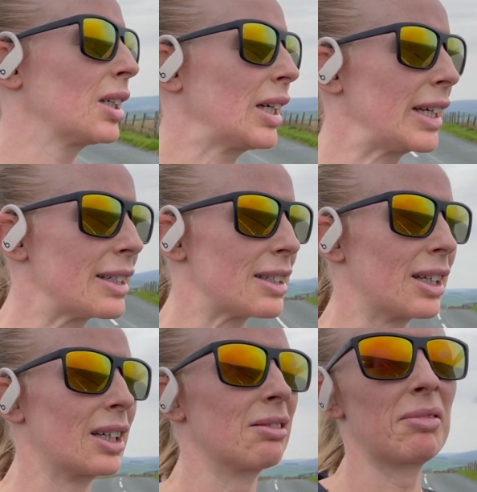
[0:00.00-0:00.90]
is
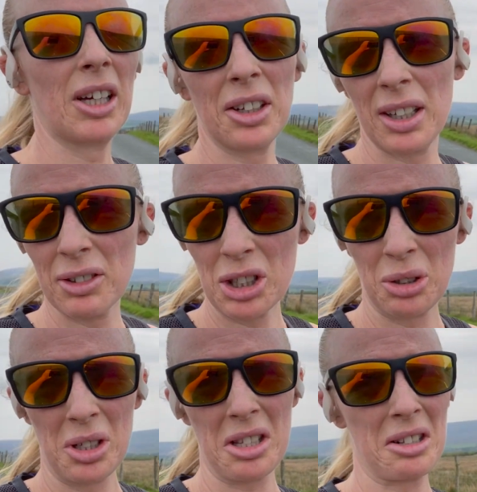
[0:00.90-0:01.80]
I don't have a
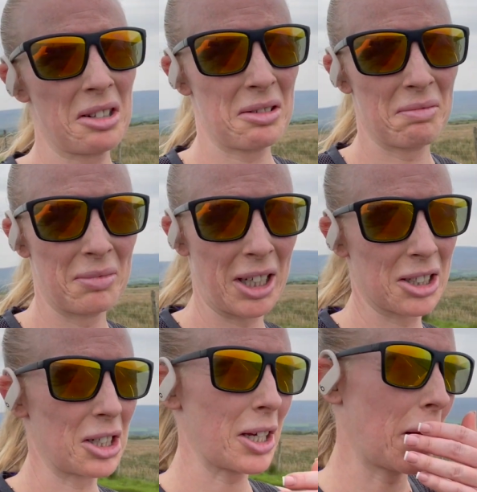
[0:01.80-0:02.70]
choice,
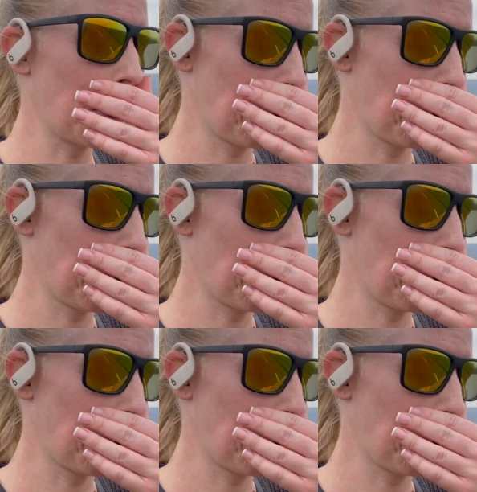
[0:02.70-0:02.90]
actually.